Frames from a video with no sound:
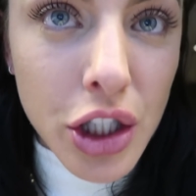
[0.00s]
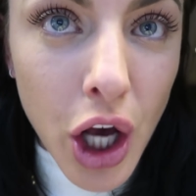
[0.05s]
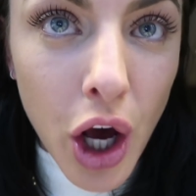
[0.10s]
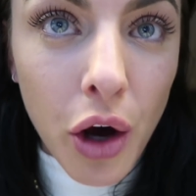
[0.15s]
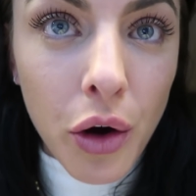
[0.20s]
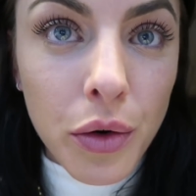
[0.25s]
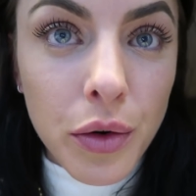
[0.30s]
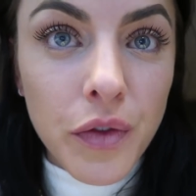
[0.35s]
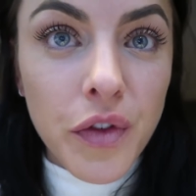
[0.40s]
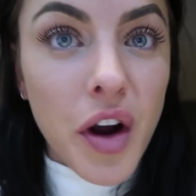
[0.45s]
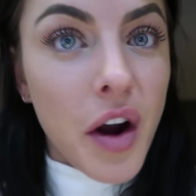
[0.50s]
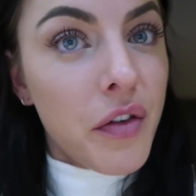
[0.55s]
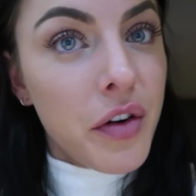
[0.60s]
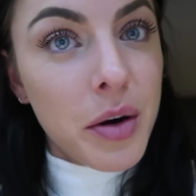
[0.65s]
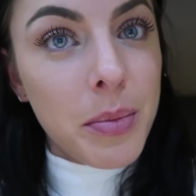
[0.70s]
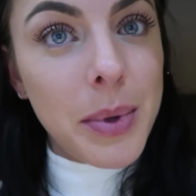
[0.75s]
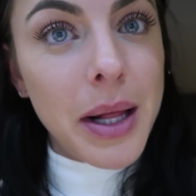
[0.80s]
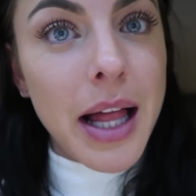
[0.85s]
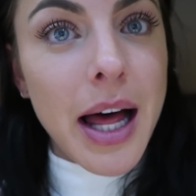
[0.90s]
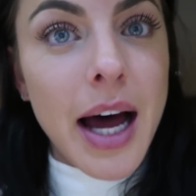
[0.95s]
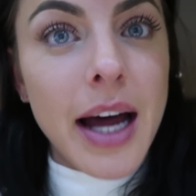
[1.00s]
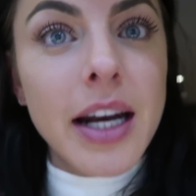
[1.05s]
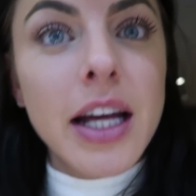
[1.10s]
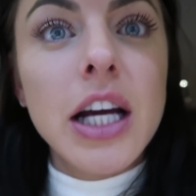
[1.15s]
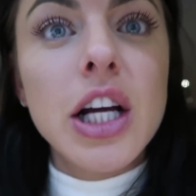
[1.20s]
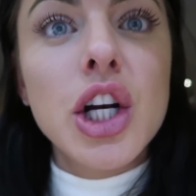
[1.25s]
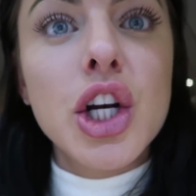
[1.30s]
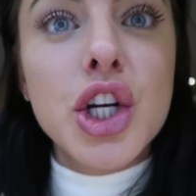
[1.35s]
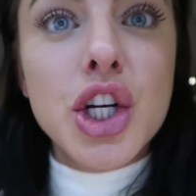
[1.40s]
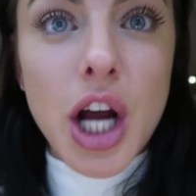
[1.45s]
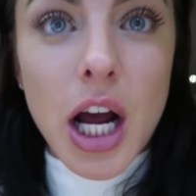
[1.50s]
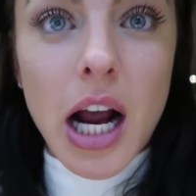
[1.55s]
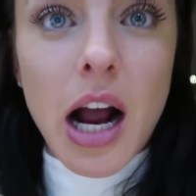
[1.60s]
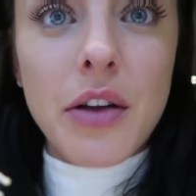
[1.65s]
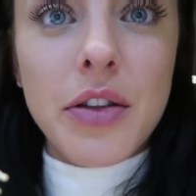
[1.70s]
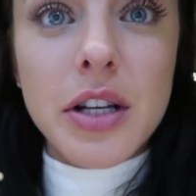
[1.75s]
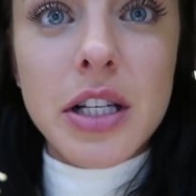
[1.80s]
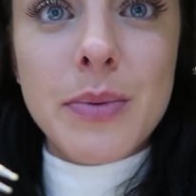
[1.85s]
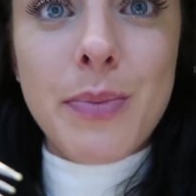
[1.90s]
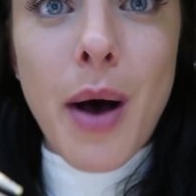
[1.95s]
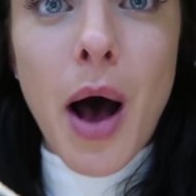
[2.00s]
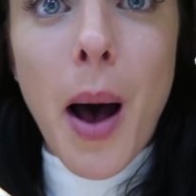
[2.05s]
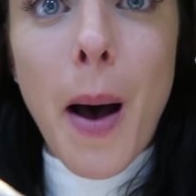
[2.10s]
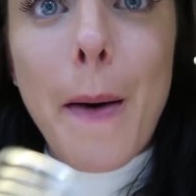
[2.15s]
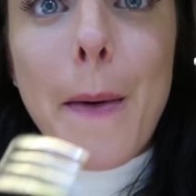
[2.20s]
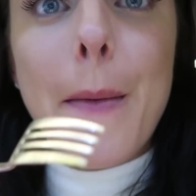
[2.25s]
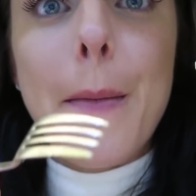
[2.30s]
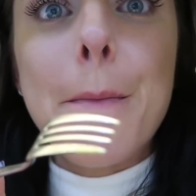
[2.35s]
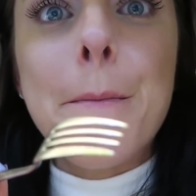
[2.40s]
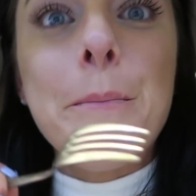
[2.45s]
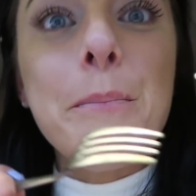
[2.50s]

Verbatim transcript: So if you're ever in Milan, check out this spot.